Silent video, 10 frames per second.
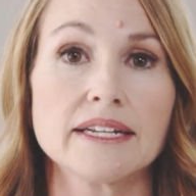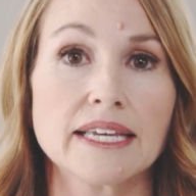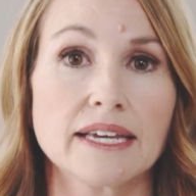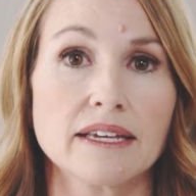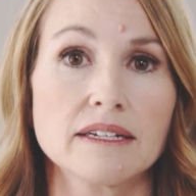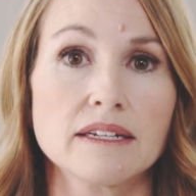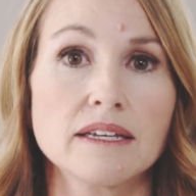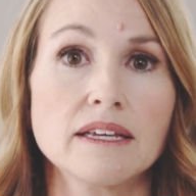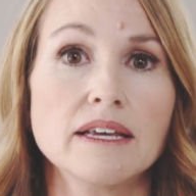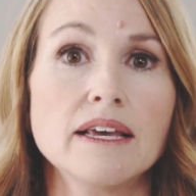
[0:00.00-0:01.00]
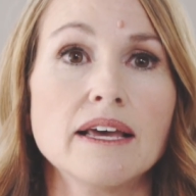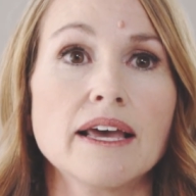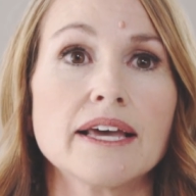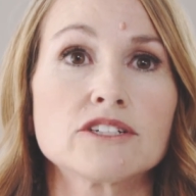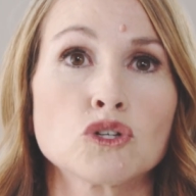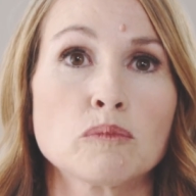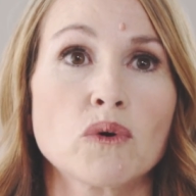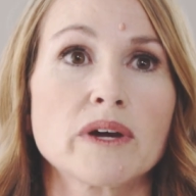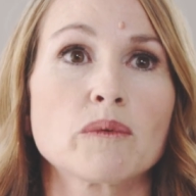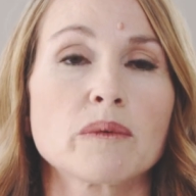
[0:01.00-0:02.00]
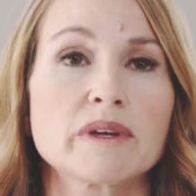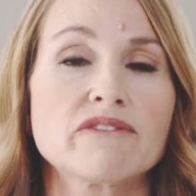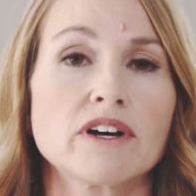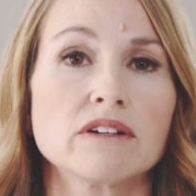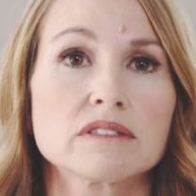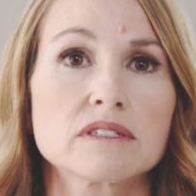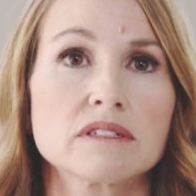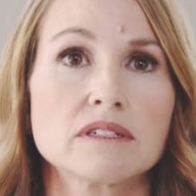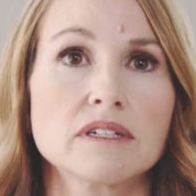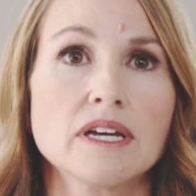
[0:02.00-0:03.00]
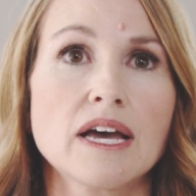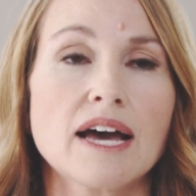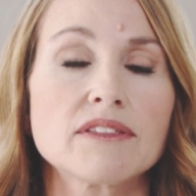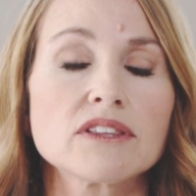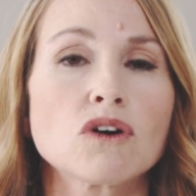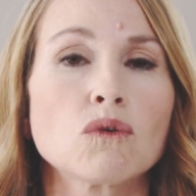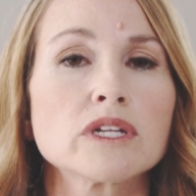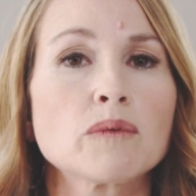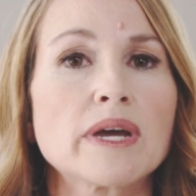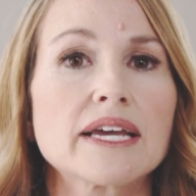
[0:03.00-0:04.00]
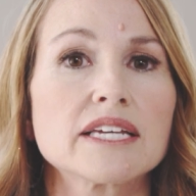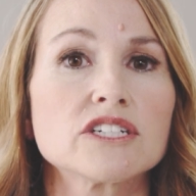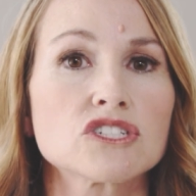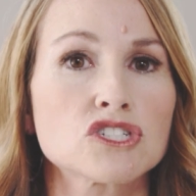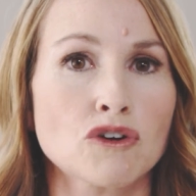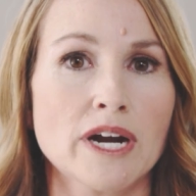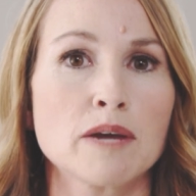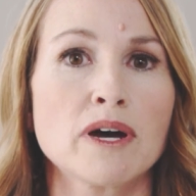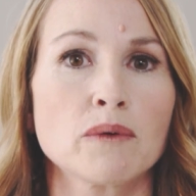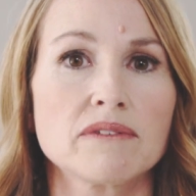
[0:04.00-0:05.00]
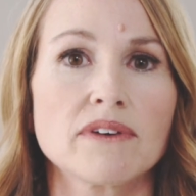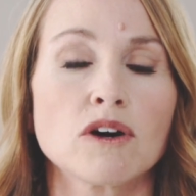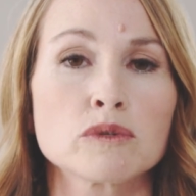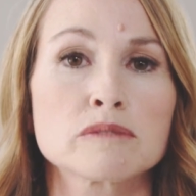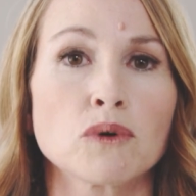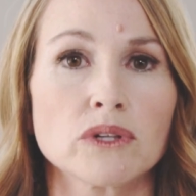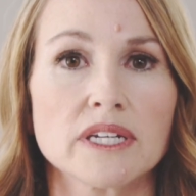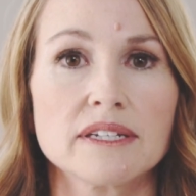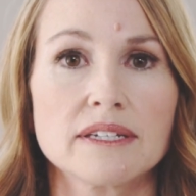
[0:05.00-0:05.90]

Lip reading: and again, to a point where we felt, I think the only way I can describe how we felt was bullied.